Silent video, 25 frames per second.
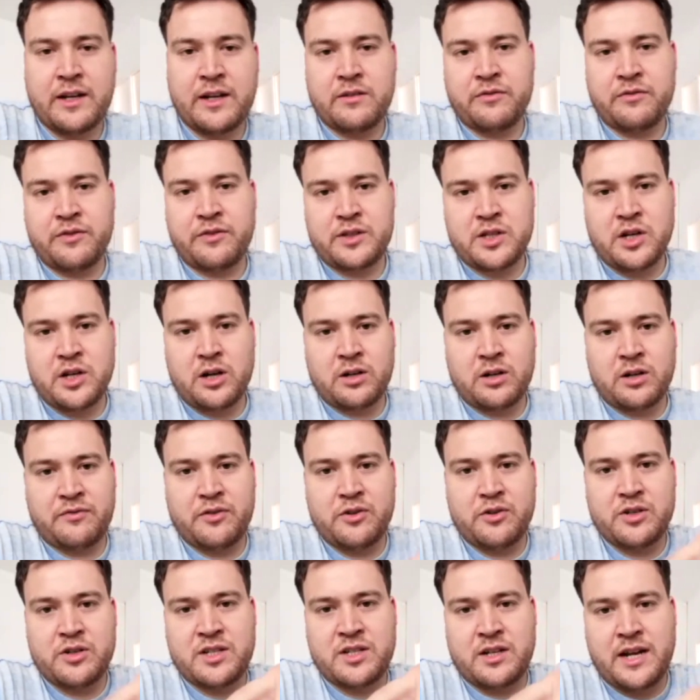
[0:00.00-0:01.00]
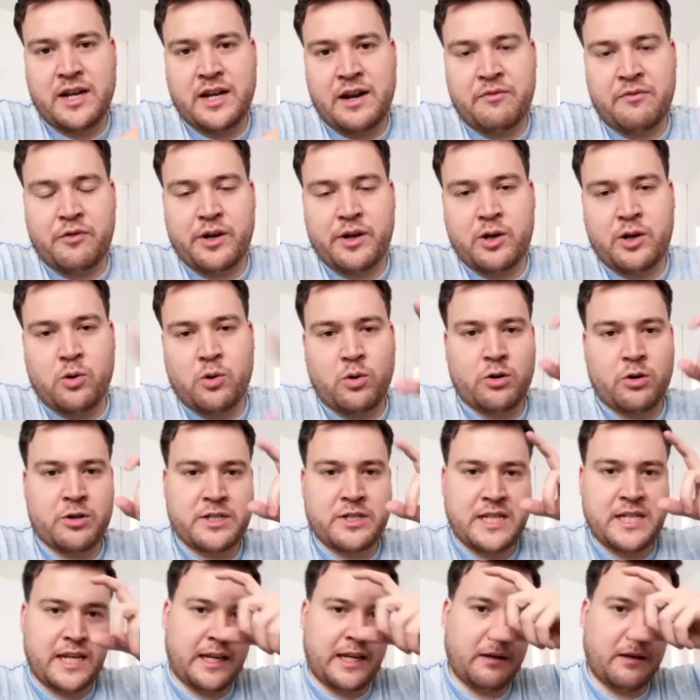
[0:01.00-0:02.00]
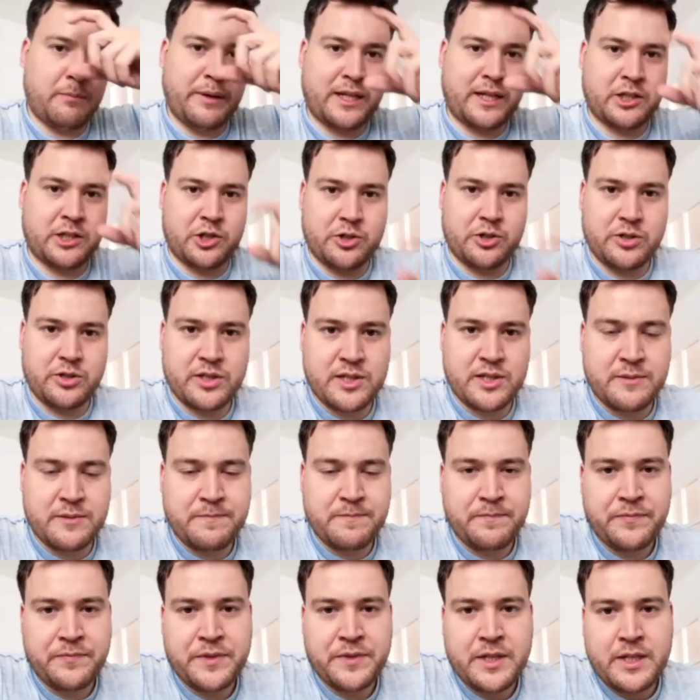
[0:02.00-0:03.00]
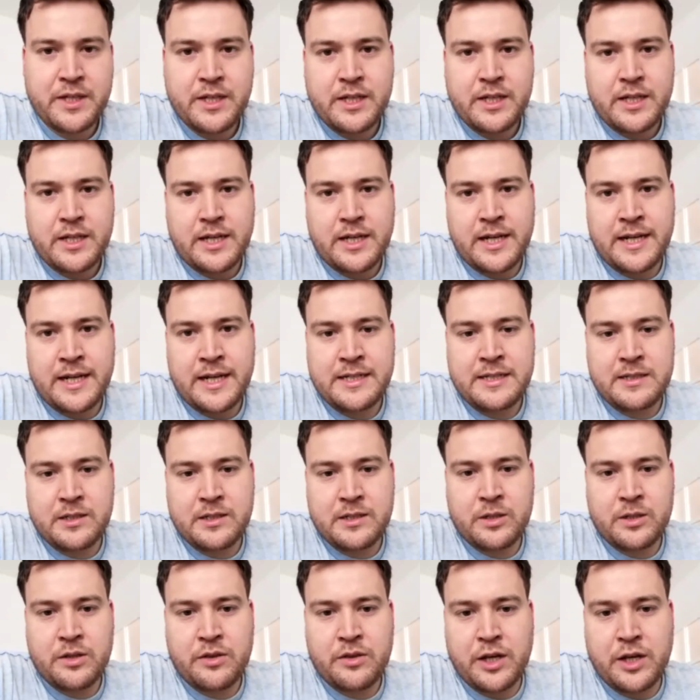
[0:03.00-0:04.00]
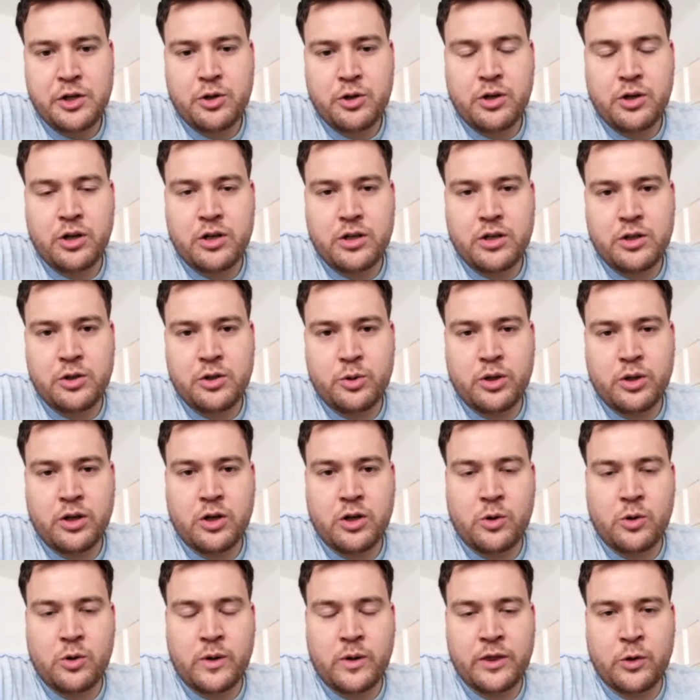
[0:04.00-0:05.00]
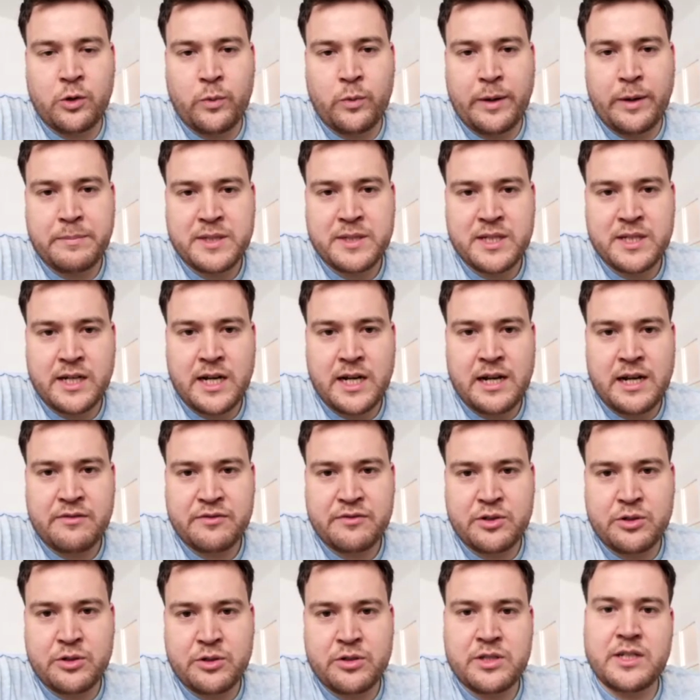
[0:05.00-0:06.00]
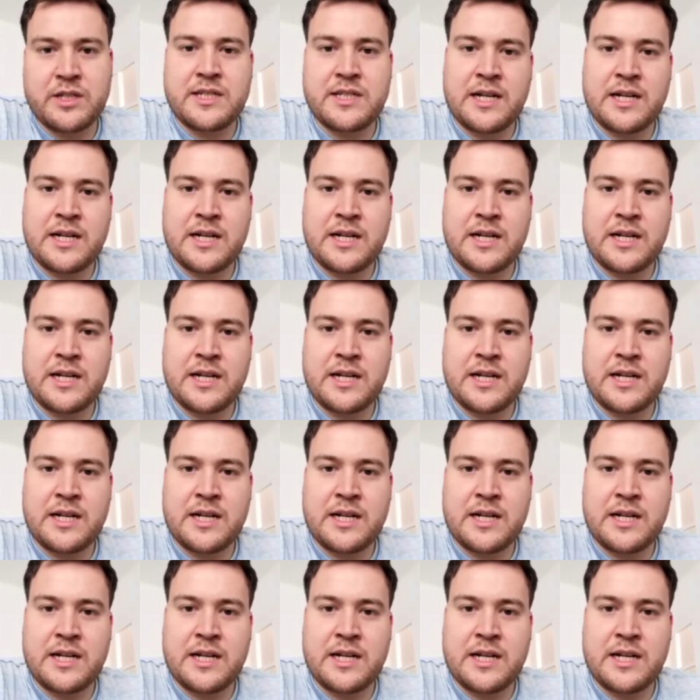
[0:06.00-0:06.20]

like photographers on every corner taking pictures. And then you can go on the website after to